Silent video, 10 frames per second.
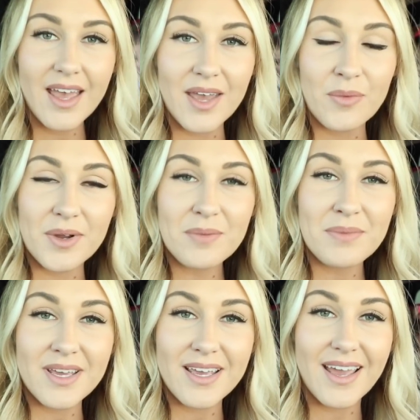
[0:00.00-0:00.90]
It wouldn't
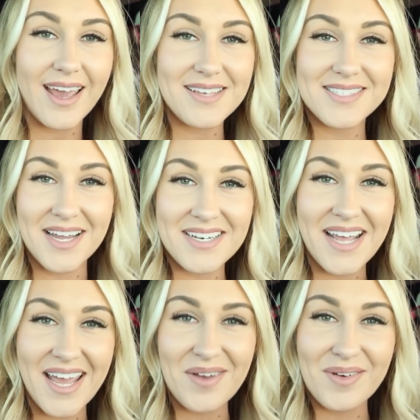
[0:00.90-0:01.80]
be a
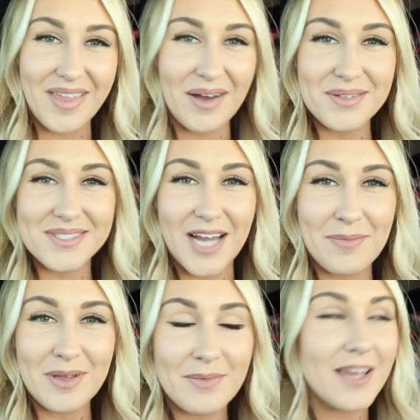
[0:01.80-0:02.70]
Sunday without
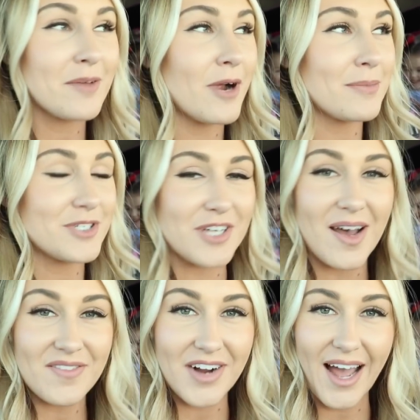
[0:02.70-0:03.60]
stopping by the barber
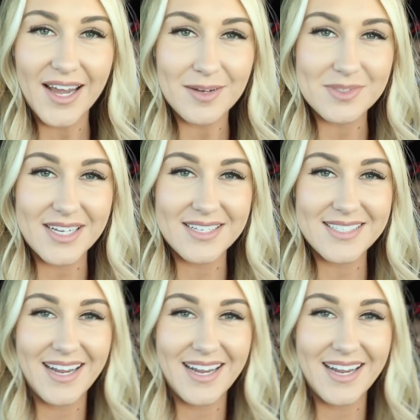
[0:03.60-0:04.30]
shop for Adam to get his